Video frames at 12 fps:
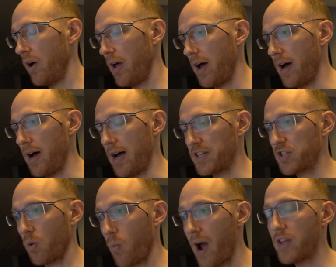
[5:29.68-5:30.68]
as
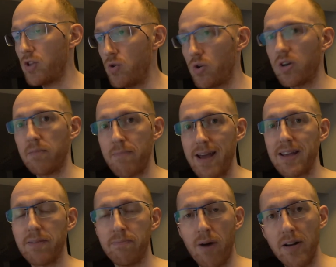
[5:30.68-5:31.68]
to where you can
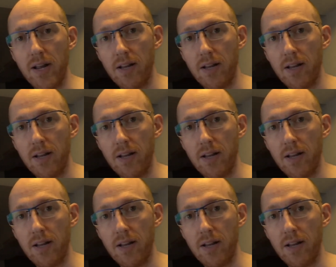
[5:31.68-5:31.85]
make money